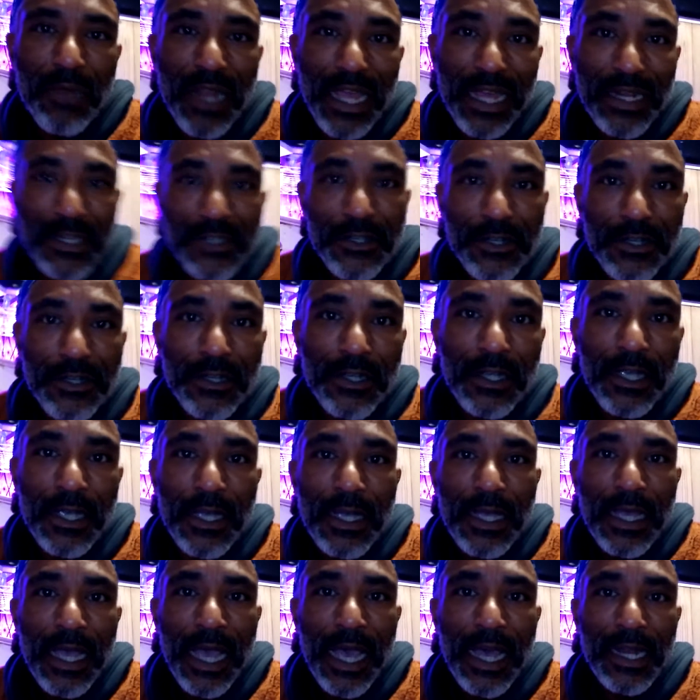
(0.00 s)
planter
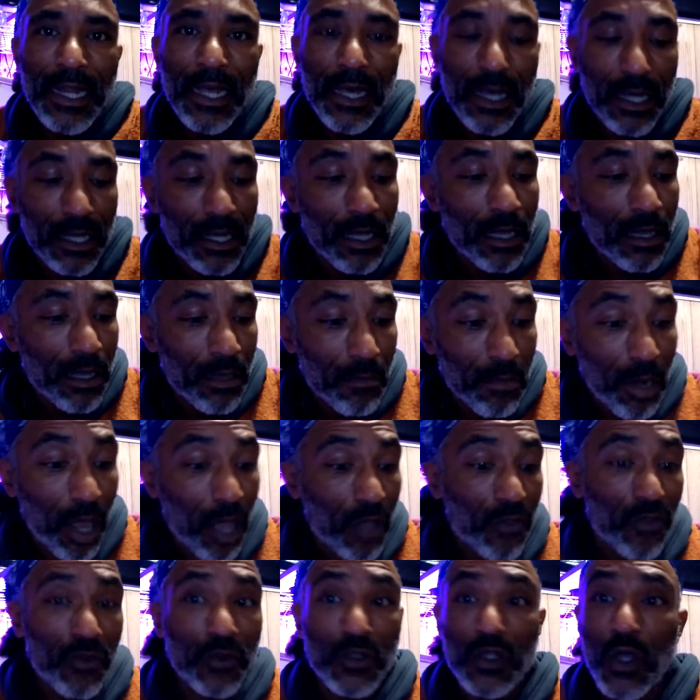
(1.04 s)
and
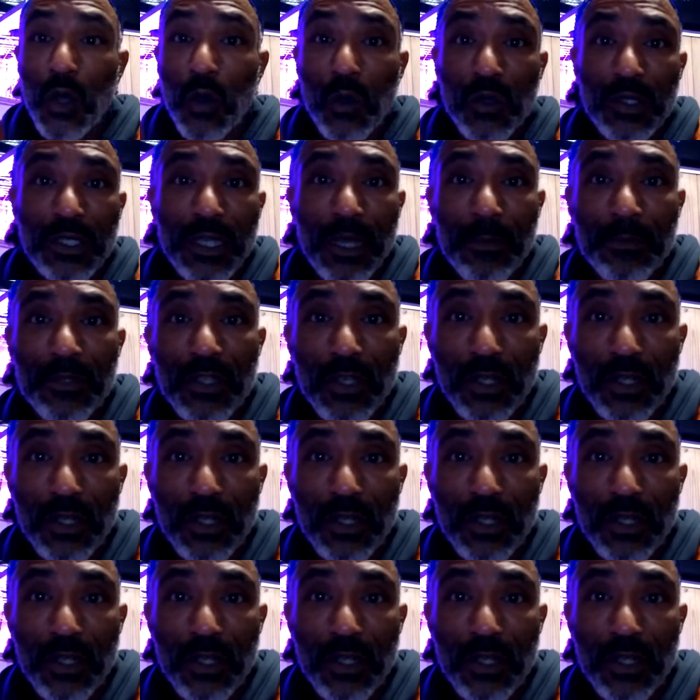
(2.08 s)
block those holes up.